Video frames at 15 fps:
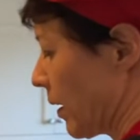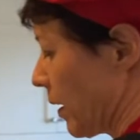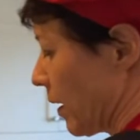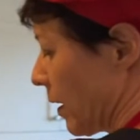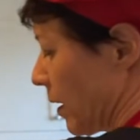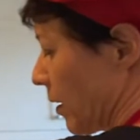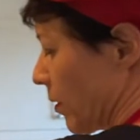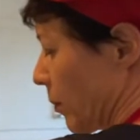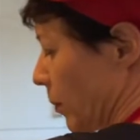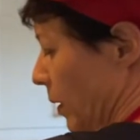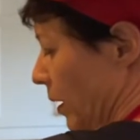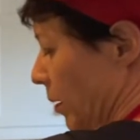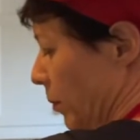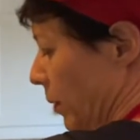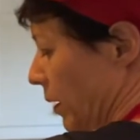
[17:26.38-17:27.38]
And
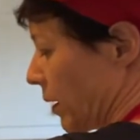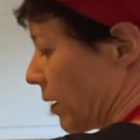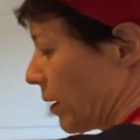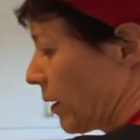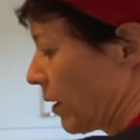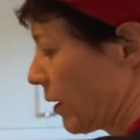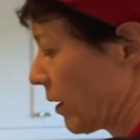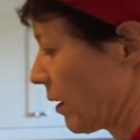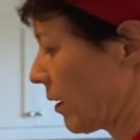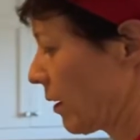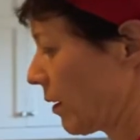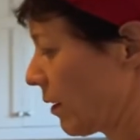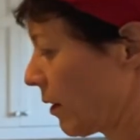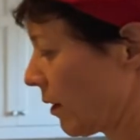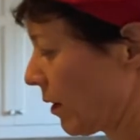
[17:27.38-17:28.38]
maybe
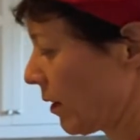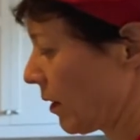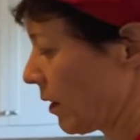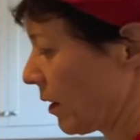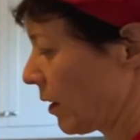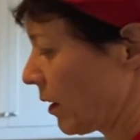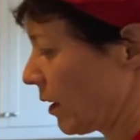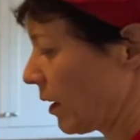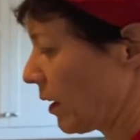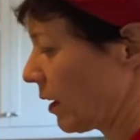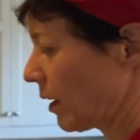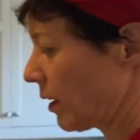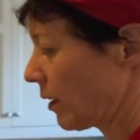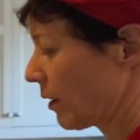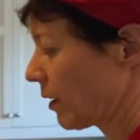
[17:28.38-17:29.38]
a
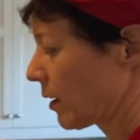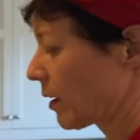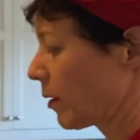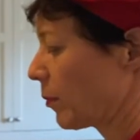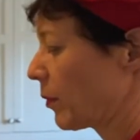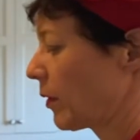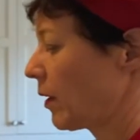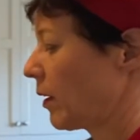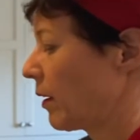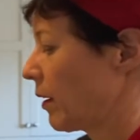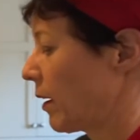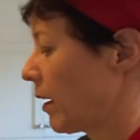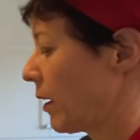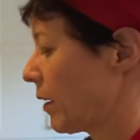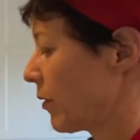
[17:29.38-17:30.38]
couple
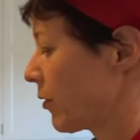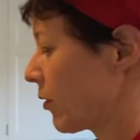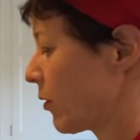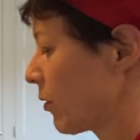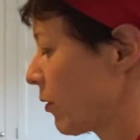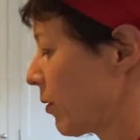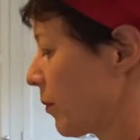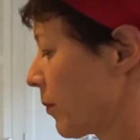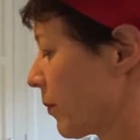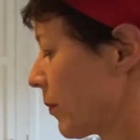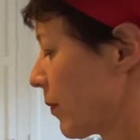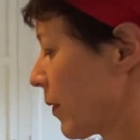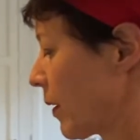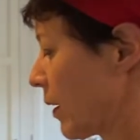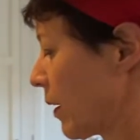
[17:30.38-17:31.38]
olives too.
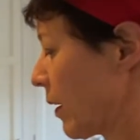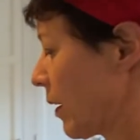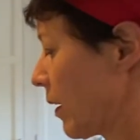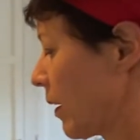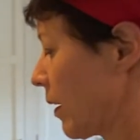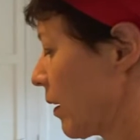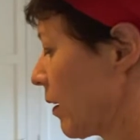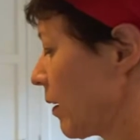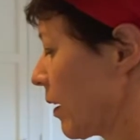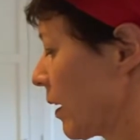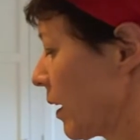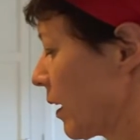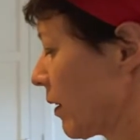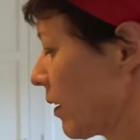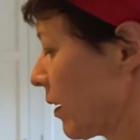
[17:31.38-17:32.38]
I
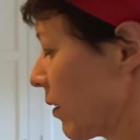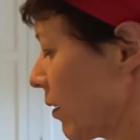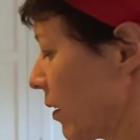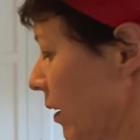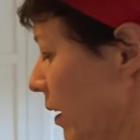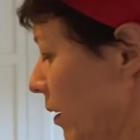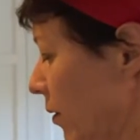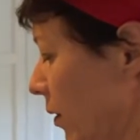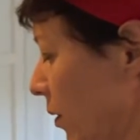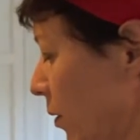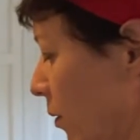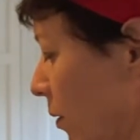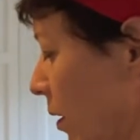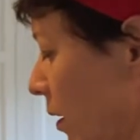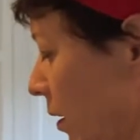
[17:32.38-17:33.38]
think you can never go
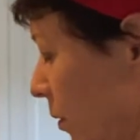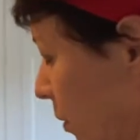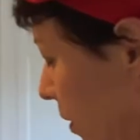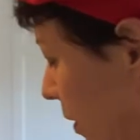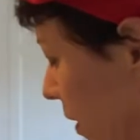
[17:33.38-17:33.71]
wrong with